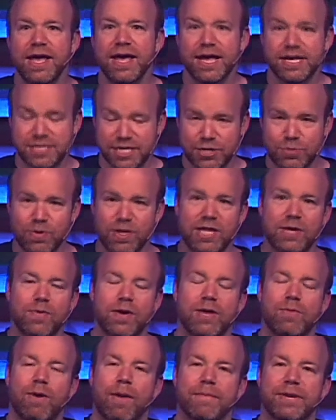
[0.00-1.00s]
Is this really
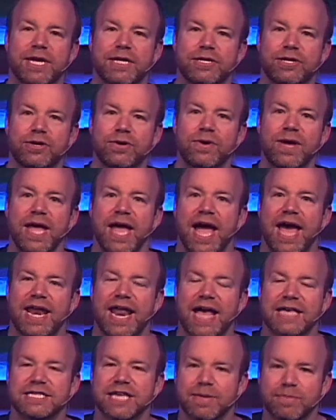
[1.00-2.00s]
what you want me to do? And
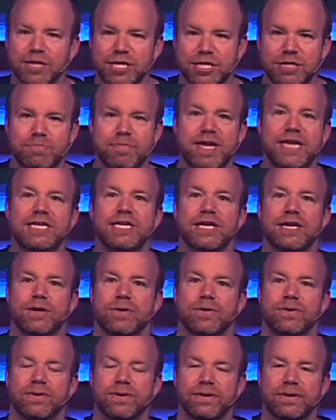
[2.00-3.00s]
ask him to speak to you.
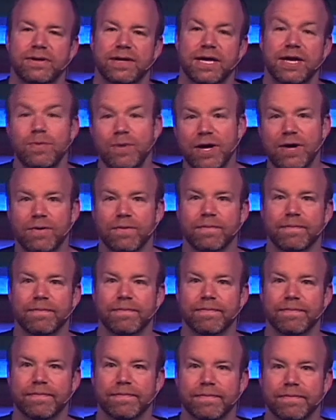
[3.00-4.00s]
And he will.
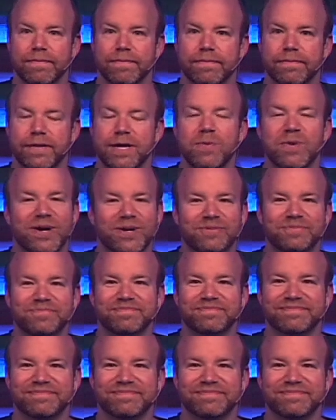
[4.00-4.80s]
He will.